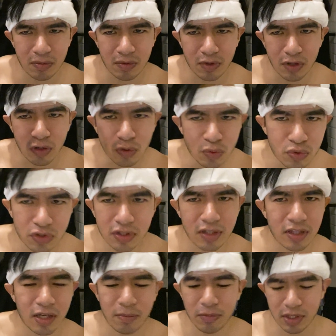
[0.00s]

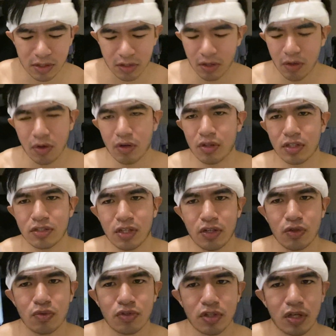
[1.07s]
loosen them. They said
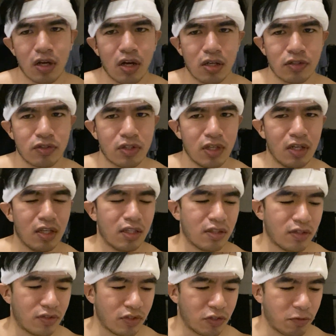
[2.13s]
use the gauze.
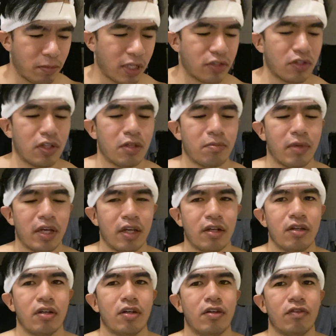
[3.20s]
This is specially
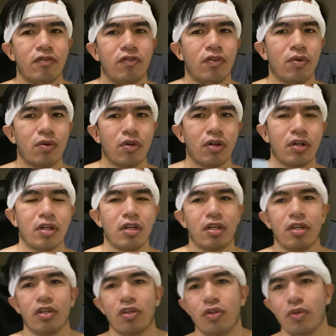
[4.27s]
made for
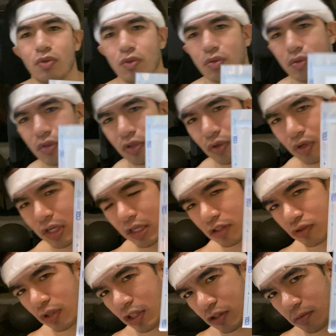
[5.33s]
your hair
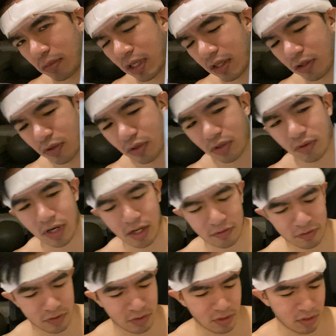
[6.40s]
transplant, your
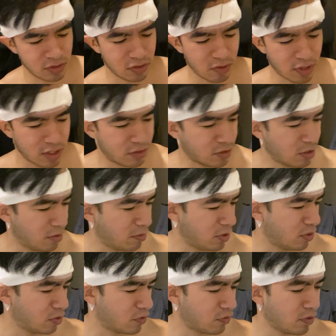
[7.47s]
grafts. So that's going to be
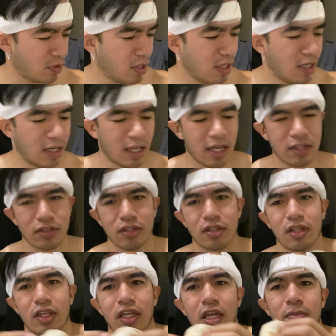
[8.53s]
useful. Last
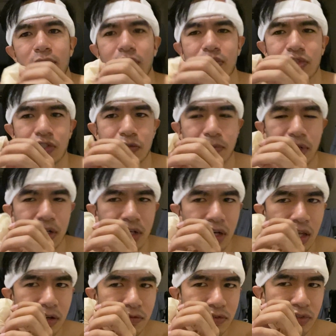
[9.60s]
thing they gave me was this pair of
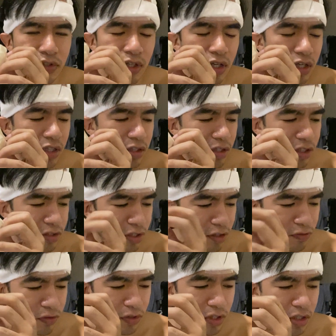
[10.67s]
gloves. They
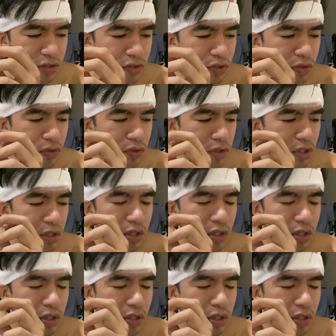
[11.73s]
said if you need to,